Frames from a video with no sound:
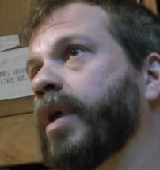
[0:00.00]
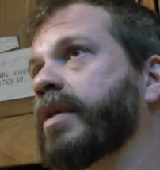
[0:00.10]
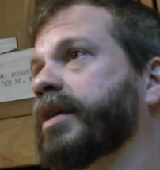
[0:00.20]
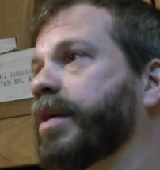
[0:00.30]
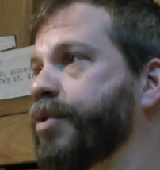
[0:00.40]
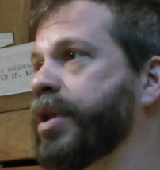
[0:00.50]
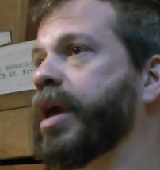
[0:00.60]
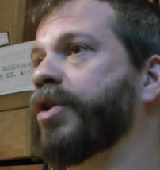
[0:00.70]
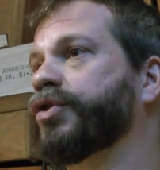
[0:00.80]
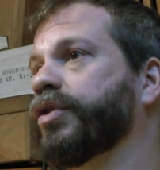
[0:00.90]
it's a
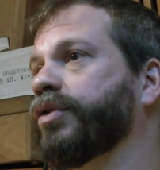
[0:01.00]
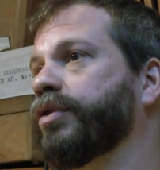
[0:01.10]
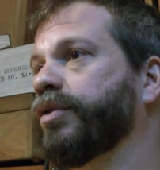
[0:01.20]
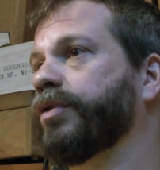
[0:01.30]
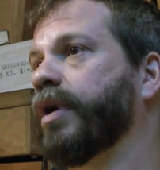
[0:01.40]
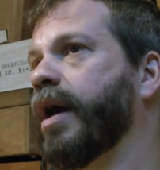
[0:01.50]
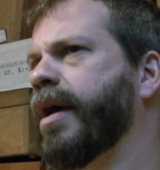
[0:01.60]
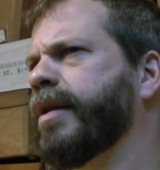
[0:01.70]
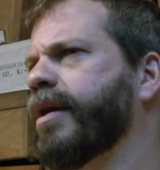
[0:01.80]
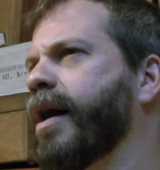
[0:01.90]
communication,
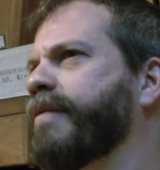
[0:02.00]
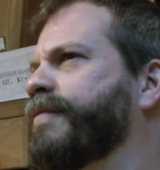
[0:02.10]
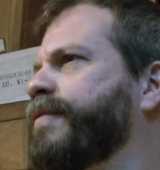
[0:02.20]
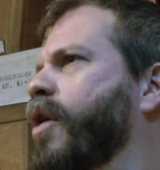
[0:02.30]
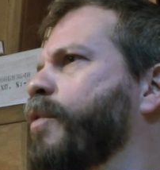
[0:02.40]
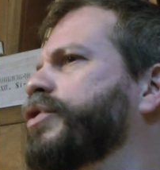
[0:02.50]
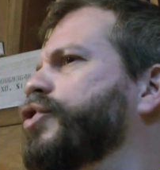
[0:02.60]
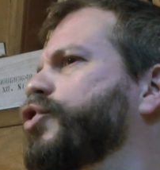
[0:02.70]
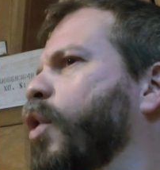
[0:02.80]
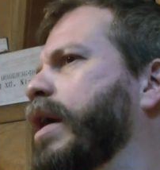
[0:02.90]
and I've
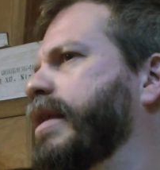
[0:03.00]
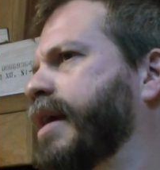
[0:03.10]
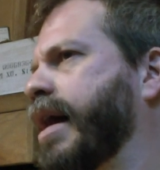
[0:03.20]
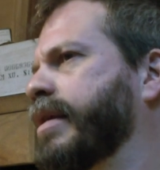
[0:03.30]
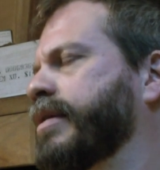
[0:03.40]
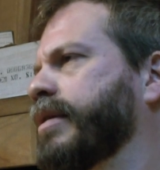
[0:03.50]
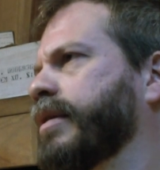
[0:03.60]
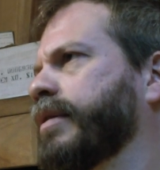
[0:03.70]
always enjoyed that.